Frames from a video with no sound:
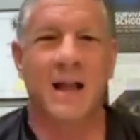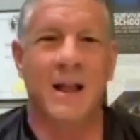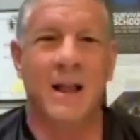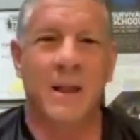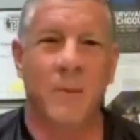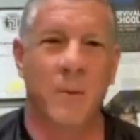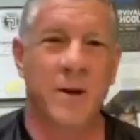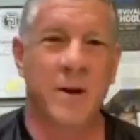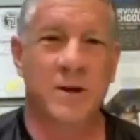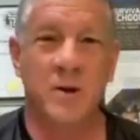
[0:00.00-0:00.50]

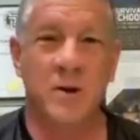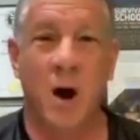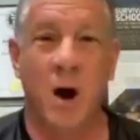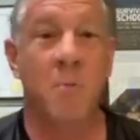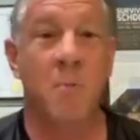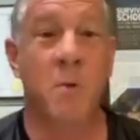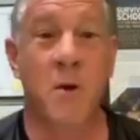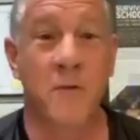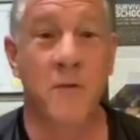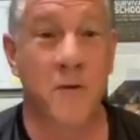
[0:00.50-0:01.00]
we start
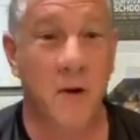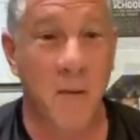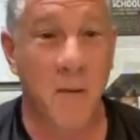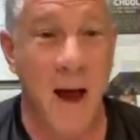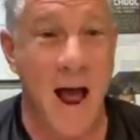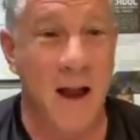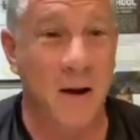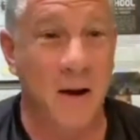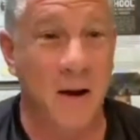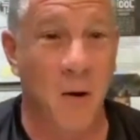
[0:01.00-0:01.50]
moving around
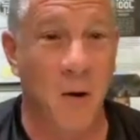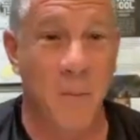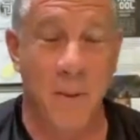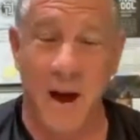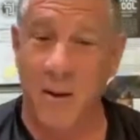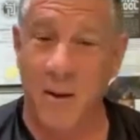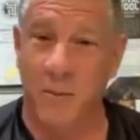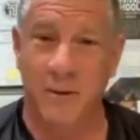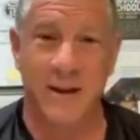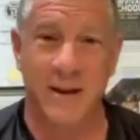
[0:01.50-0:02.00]
a little bit.
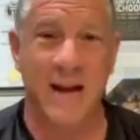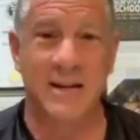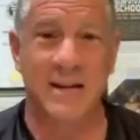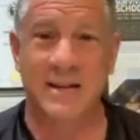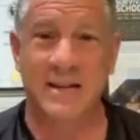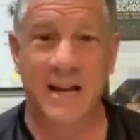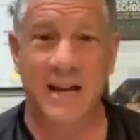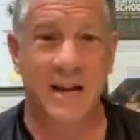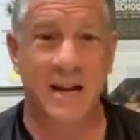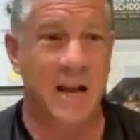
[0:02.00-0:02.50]
Well, next thing
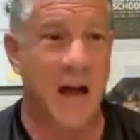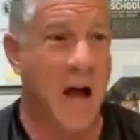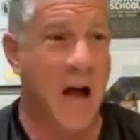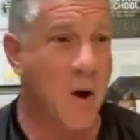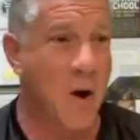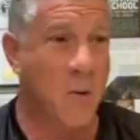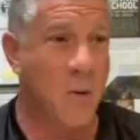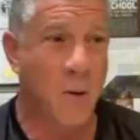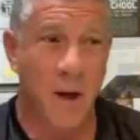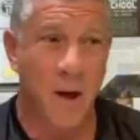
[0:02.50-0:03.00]
you
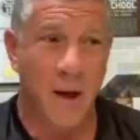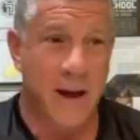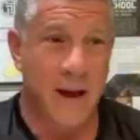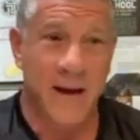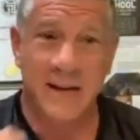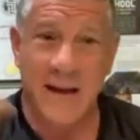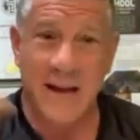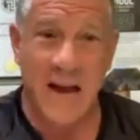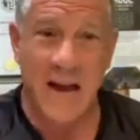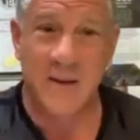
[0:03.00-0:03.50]
know, he
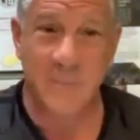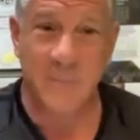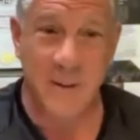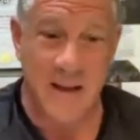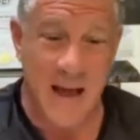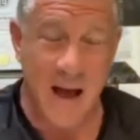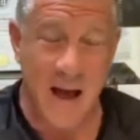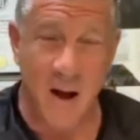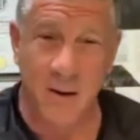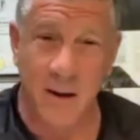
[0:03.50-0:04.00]
takes me
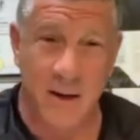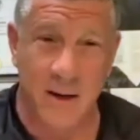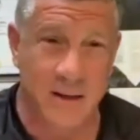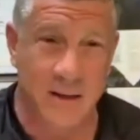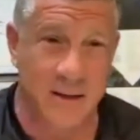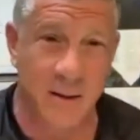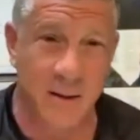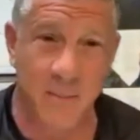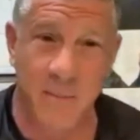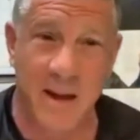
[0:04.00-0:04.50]
down and
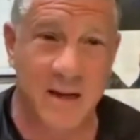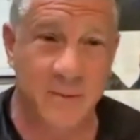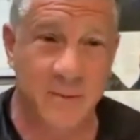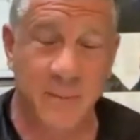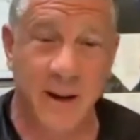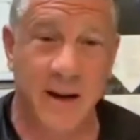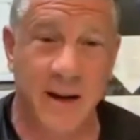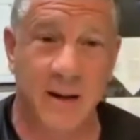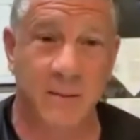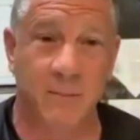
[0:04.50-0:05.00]
submits
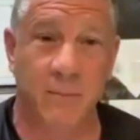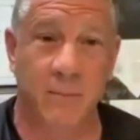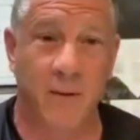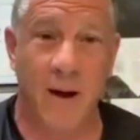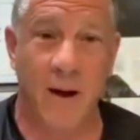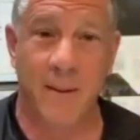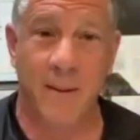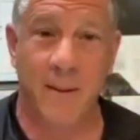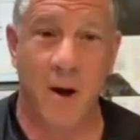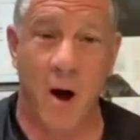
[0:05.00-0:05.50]
me,
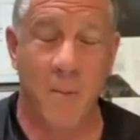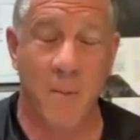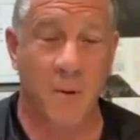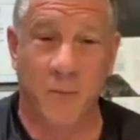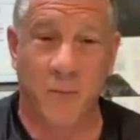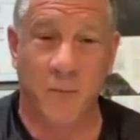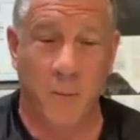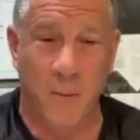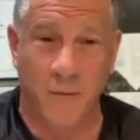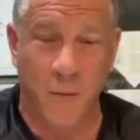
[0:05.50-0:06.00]
almost
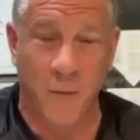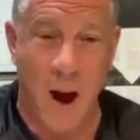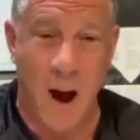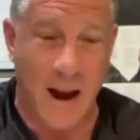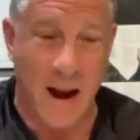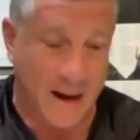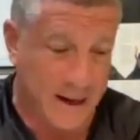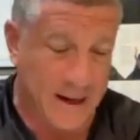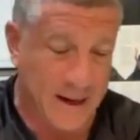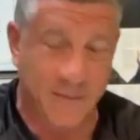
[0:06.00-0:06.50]
before I
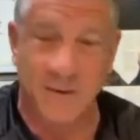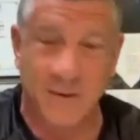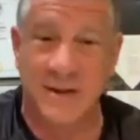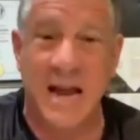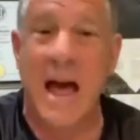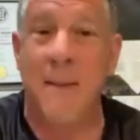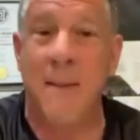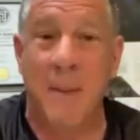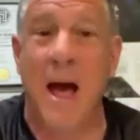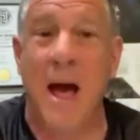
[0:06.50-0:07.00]
can even tap
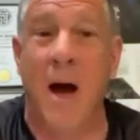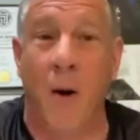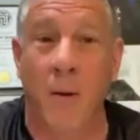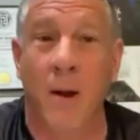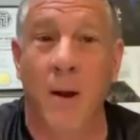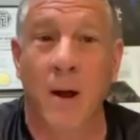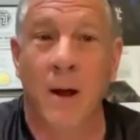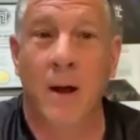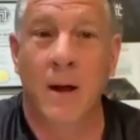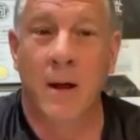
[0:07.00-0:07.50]
out.
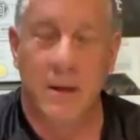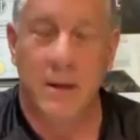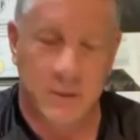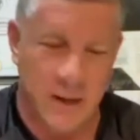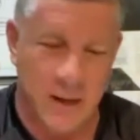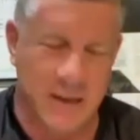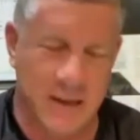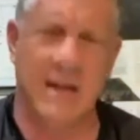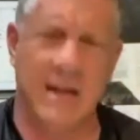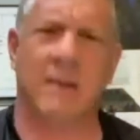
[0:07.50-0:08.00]
So I was
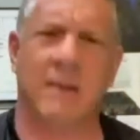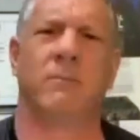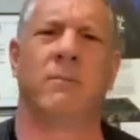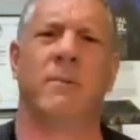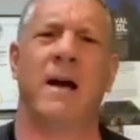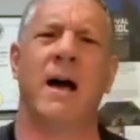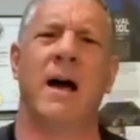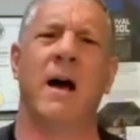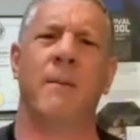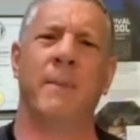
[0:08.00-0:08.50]
like,
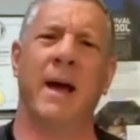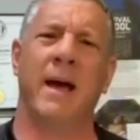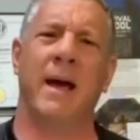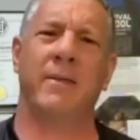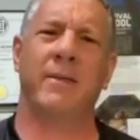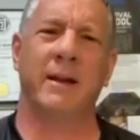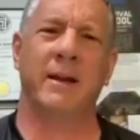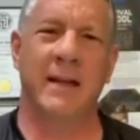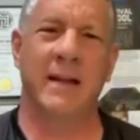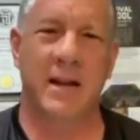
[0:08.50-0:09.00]
wow, man, I
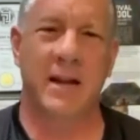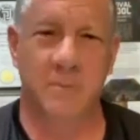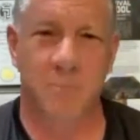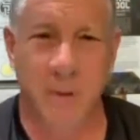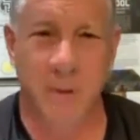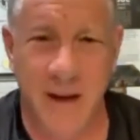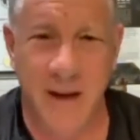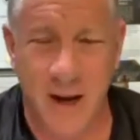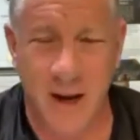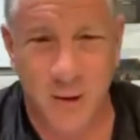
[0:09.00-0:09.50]
think that's
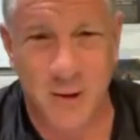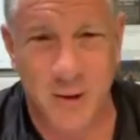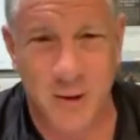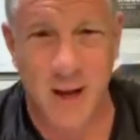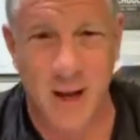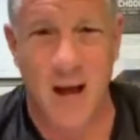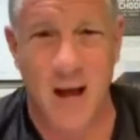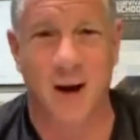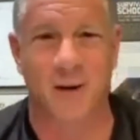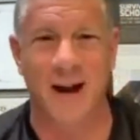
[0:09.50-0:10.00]
beginner's luck,
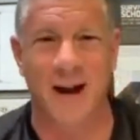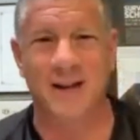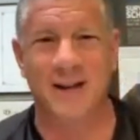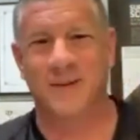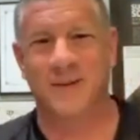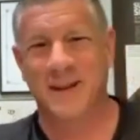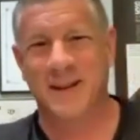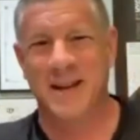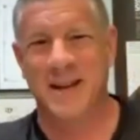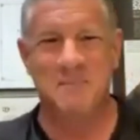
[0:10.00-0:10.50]
right? So we
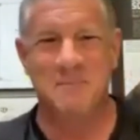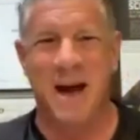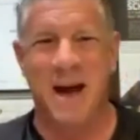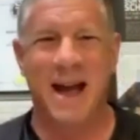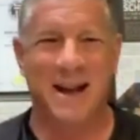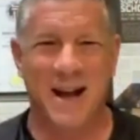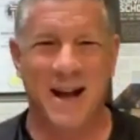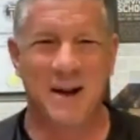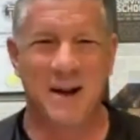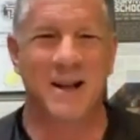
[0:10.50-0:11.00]
get back
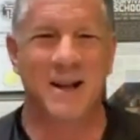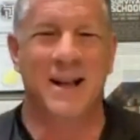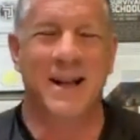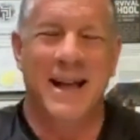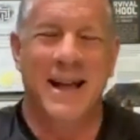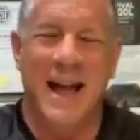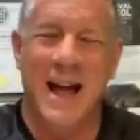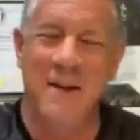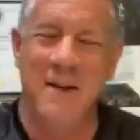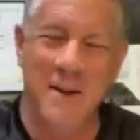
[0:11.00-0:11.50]
up,
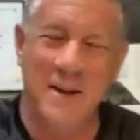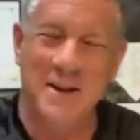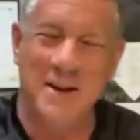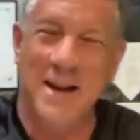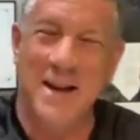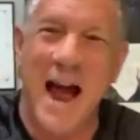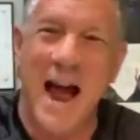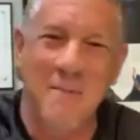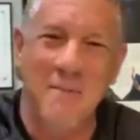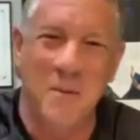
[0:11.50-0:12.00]
and the
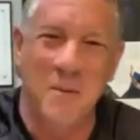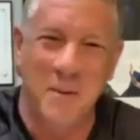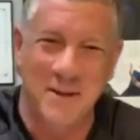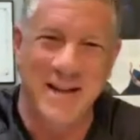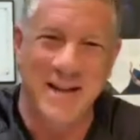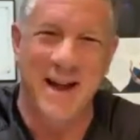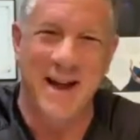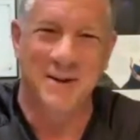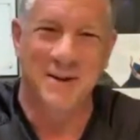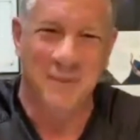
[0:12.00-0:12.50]
timer was
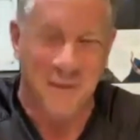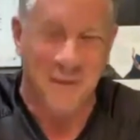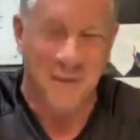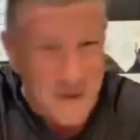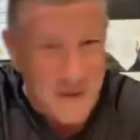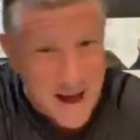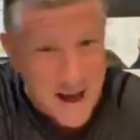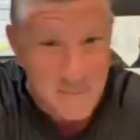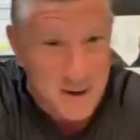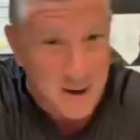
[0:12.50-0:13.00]
set to a
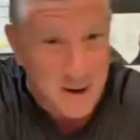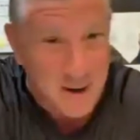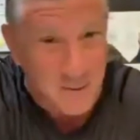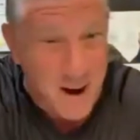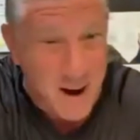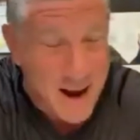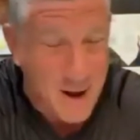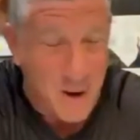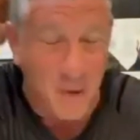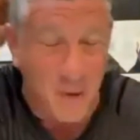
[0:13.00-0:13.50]
5-minute
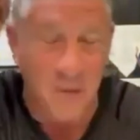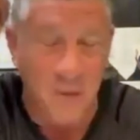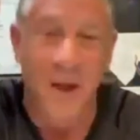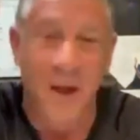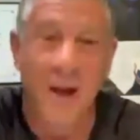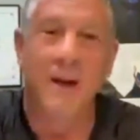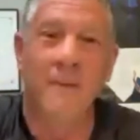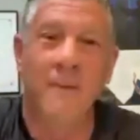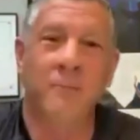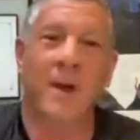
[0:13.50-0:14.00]
round,
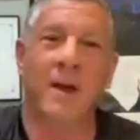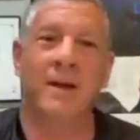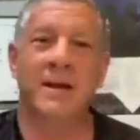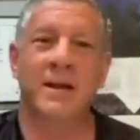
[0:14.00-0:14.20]
and this